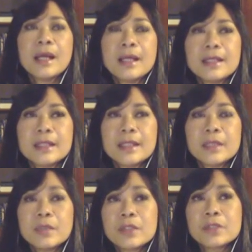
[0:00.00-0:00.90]
And
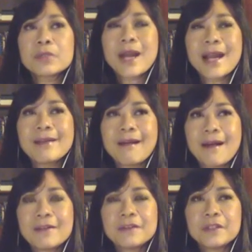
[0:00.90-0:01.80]
it was right
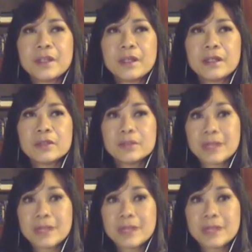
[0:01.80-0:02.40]
after